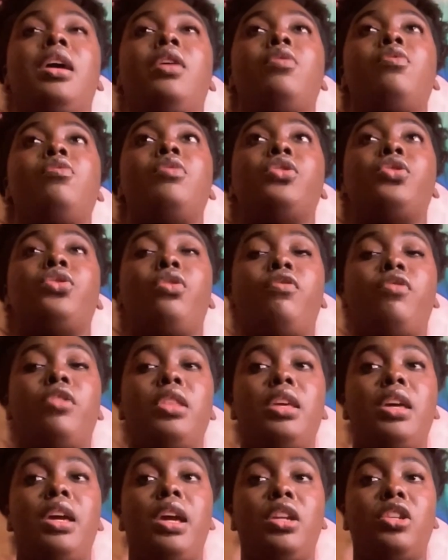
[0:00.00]
who is over
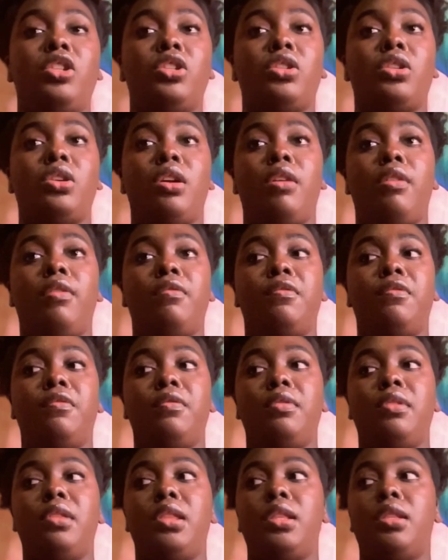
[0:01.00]
the age of
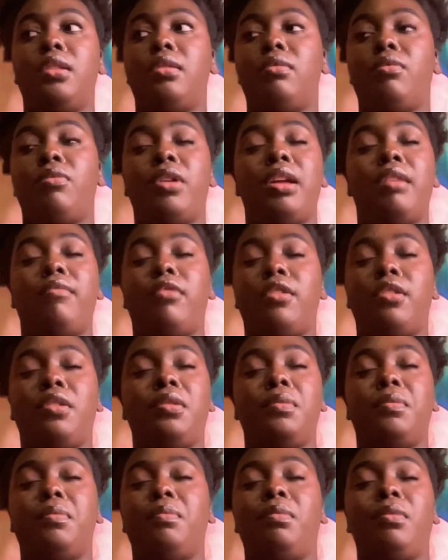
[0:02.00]
whatever,
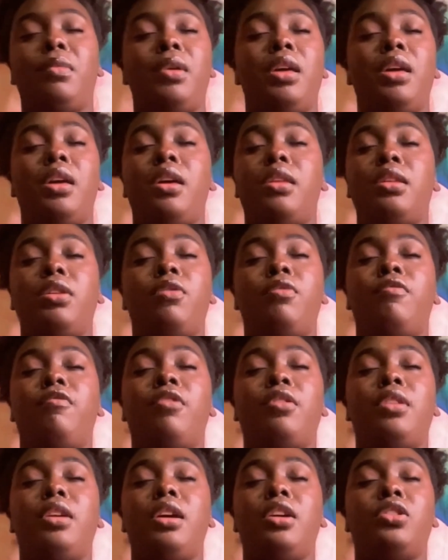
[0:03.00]
over
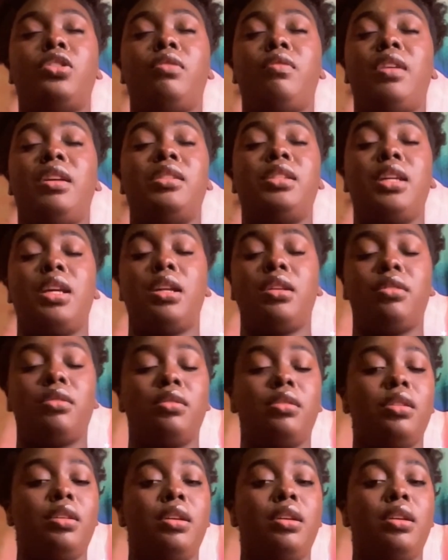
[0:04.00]
the age of 18,